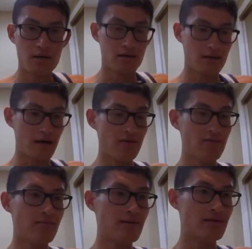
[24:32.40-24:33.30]

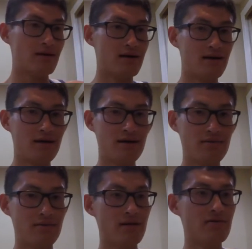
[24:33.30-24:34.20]
comment
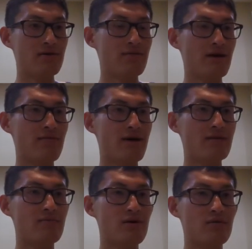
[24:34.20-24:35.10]
below if you have any
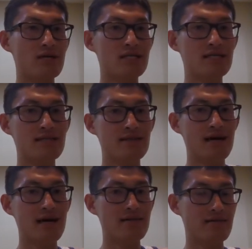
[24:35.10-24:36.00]
more questions
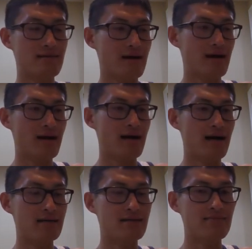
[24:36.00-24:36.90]
that
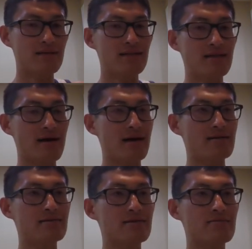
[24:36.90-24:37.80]
I simply did not
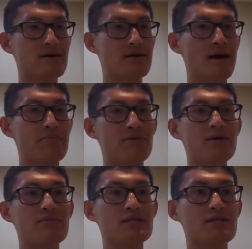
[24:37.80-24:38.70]
answer, but I'm pretty
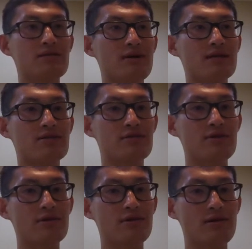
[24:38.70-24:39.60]
much answer
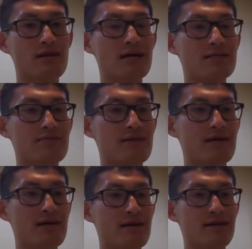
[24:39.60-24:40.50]
lots of
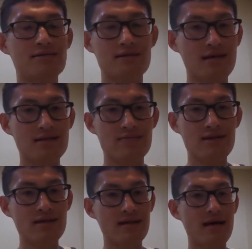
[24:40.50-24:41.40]
things, and there's lots of
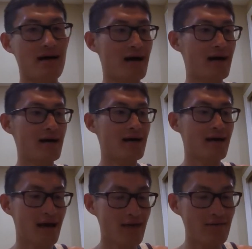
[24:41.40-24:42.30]
things that I
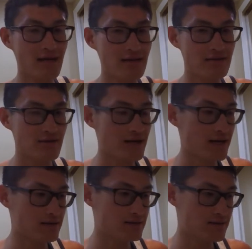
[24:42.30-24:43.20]
haven't answered
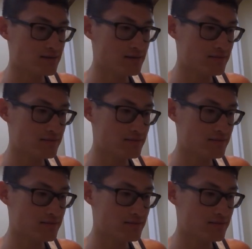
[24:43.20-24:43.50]
yet. So